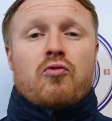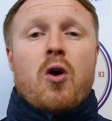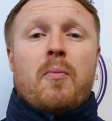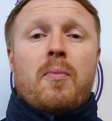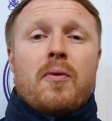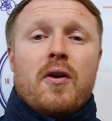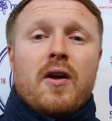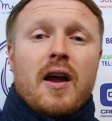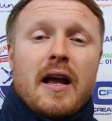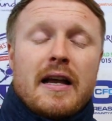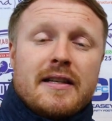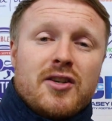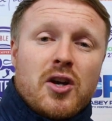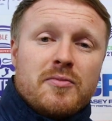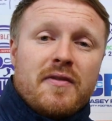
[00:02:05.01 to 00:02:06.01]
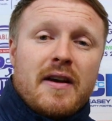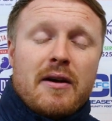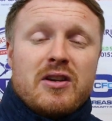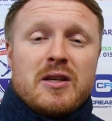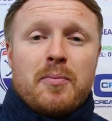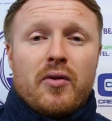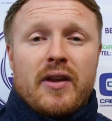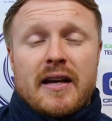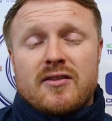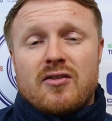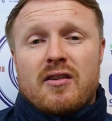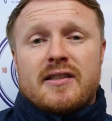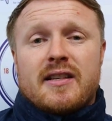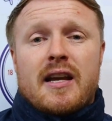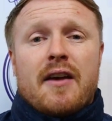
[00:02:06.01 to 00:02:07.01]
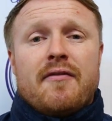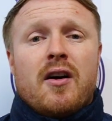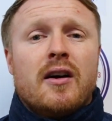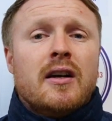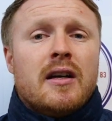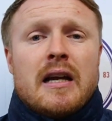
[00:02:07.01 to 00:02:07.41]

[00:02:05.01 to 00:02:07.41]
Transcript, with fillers: Rob in terms of how he's put that side together.